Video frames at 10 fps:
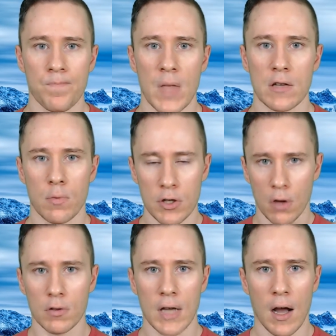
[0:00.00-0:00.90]
as a
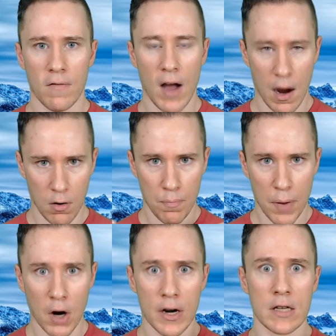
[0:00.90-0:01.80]
result of our
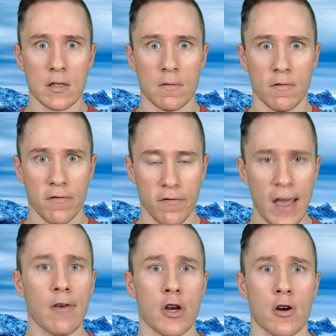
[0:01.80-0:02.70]
party's
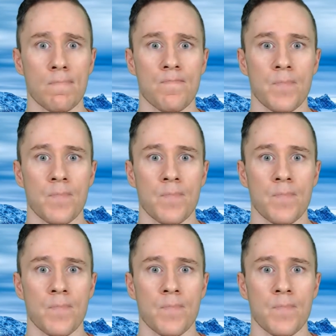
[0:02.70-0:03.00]
failure?